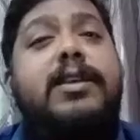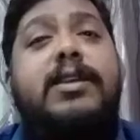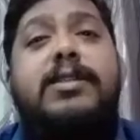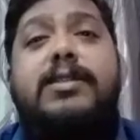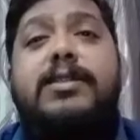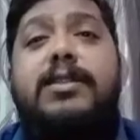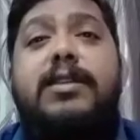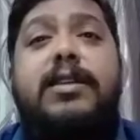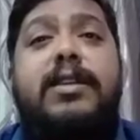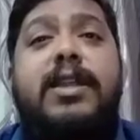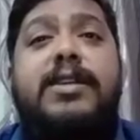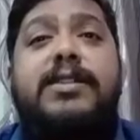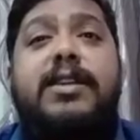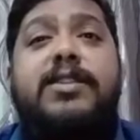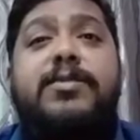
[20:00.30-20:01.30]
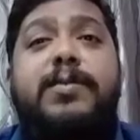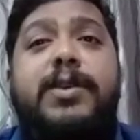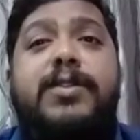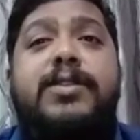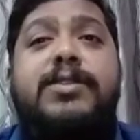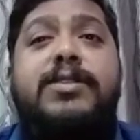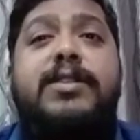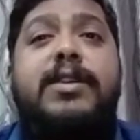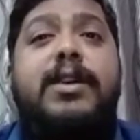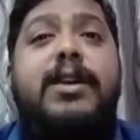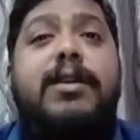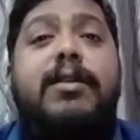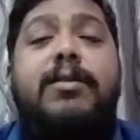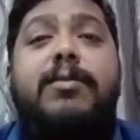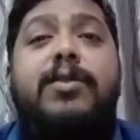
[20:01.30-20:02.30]
is less experienced,
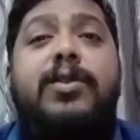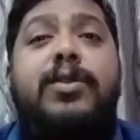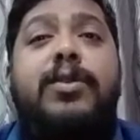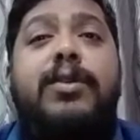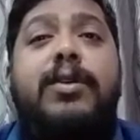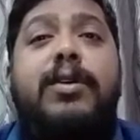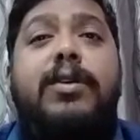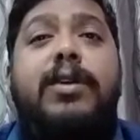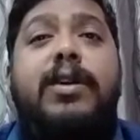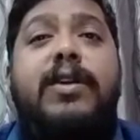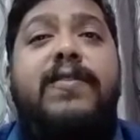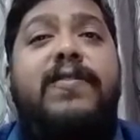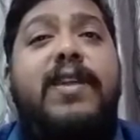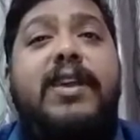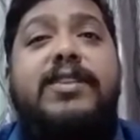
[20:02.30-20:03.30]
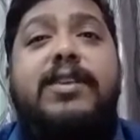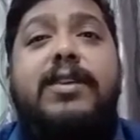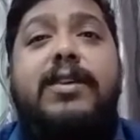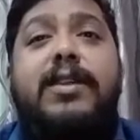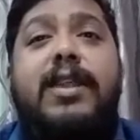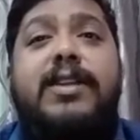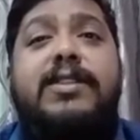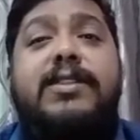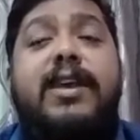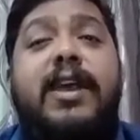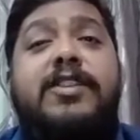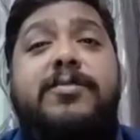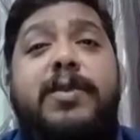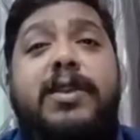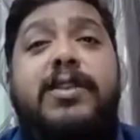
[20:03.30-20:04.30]
if less
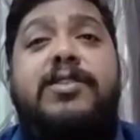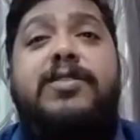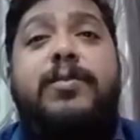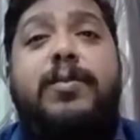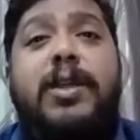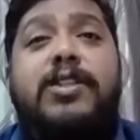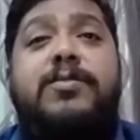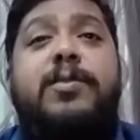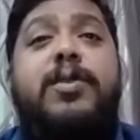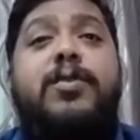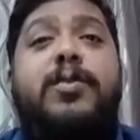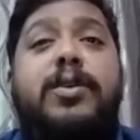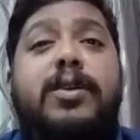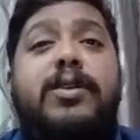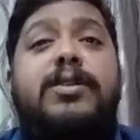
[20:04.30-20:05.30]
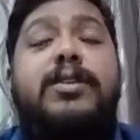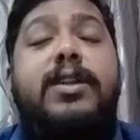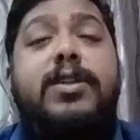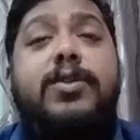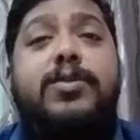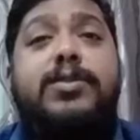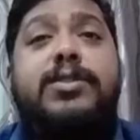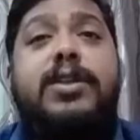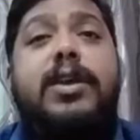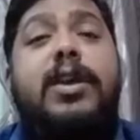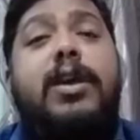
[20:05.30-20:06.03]
experienced replacement workers are used.